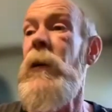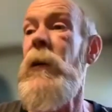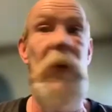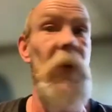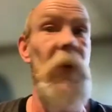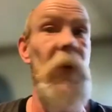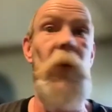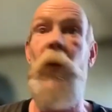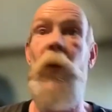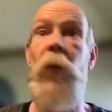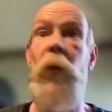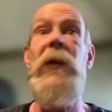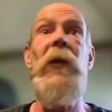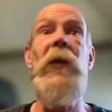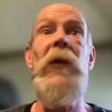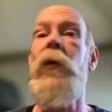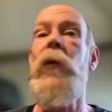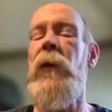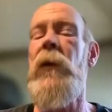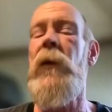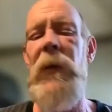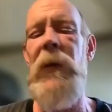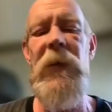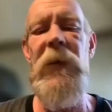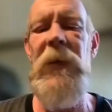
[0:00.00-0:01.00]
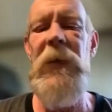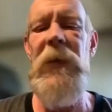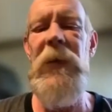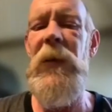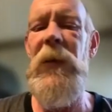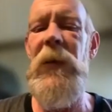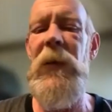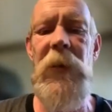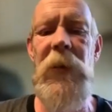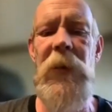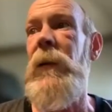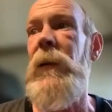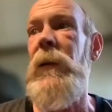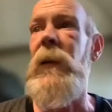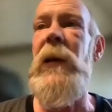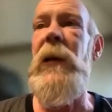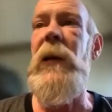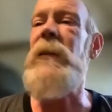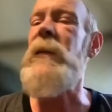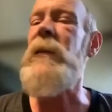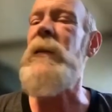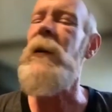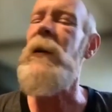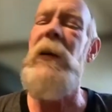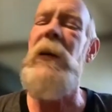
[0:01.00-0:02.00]
with a warranty.
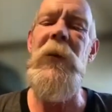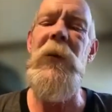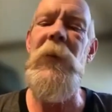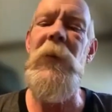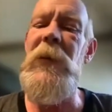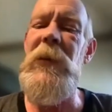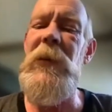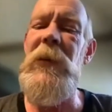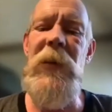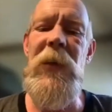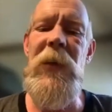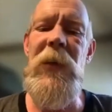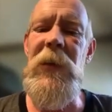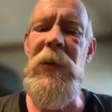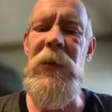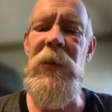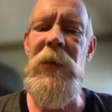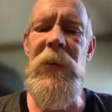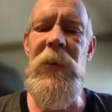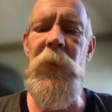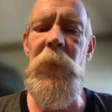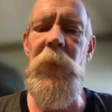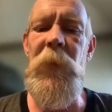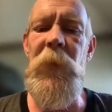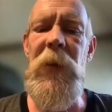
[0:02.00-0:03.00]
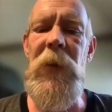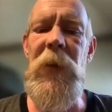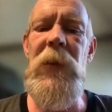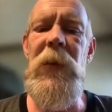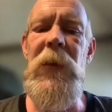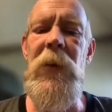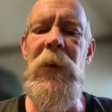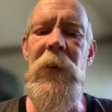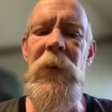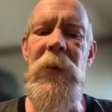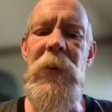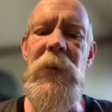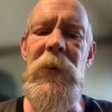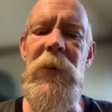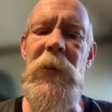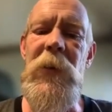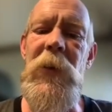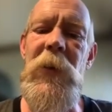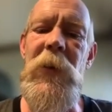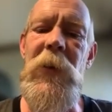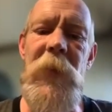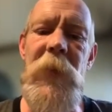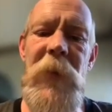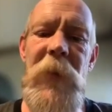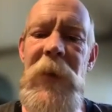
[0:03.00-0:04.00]
That's another reason I can still be there this
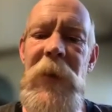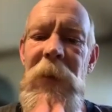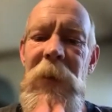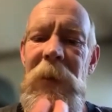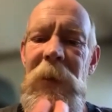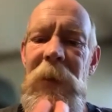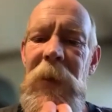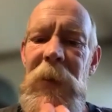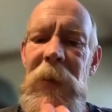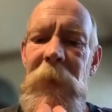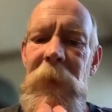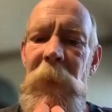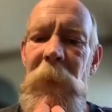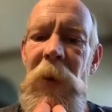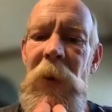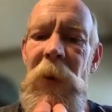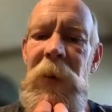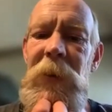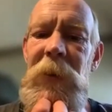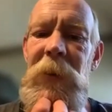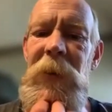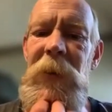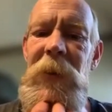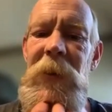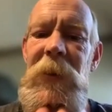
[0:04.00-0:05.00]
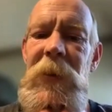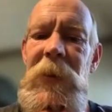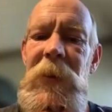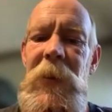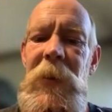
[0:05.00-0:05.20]
long, right? Like I'm not just,